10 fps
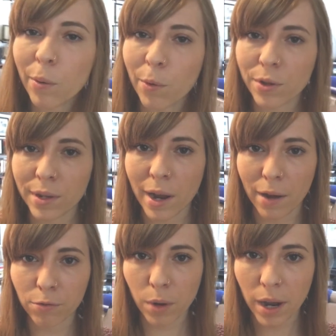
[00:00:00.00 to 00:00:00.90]
more than
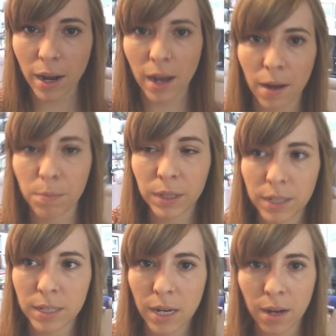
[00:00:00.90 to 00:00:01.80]
halfway. I've been
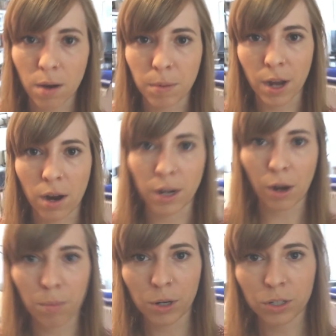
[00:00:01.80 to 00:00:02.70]
listening on my
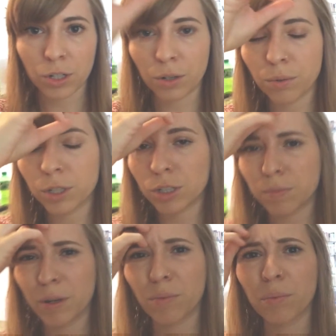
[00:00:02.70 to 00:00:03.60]
audiobook too, which has
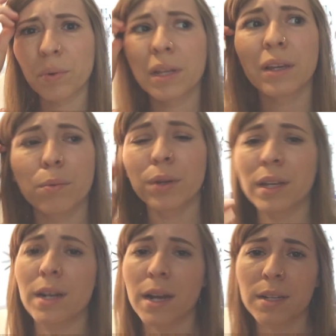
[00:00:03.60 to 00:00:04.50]
been really,
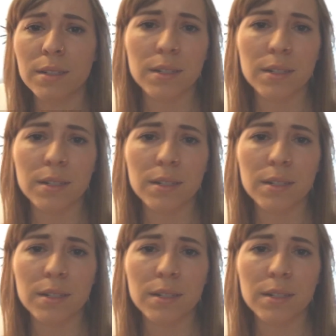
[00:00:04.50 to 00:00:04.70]
really nice.